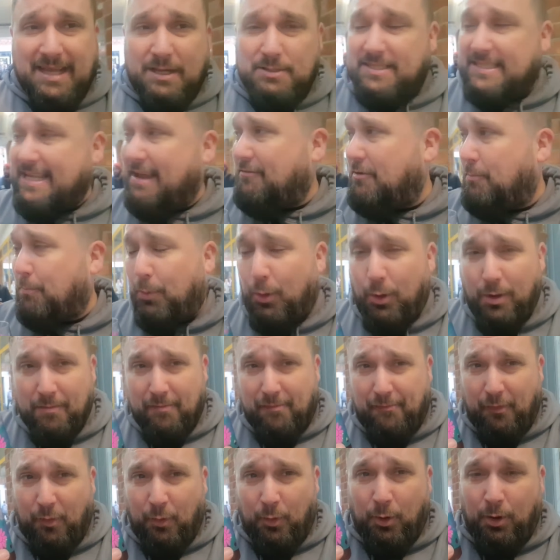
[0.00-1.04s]
So
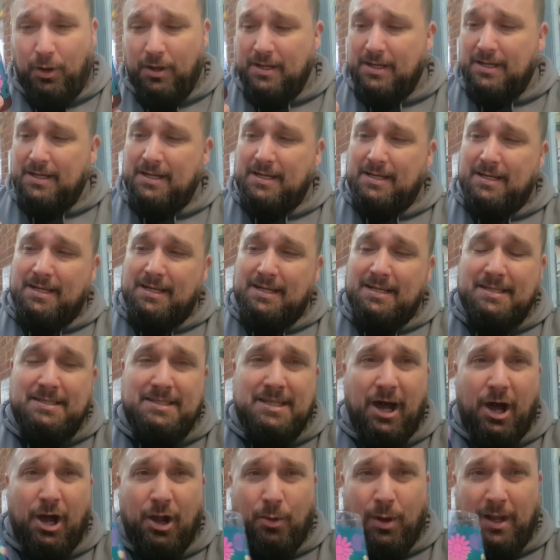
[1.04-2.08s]
7.4,
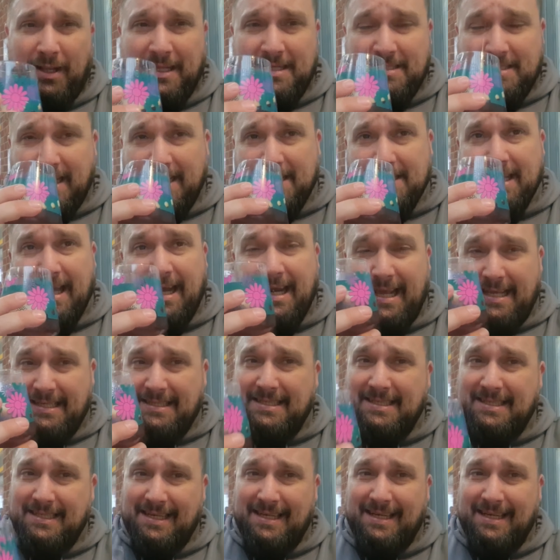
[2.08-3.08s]
dark one this is, and it's,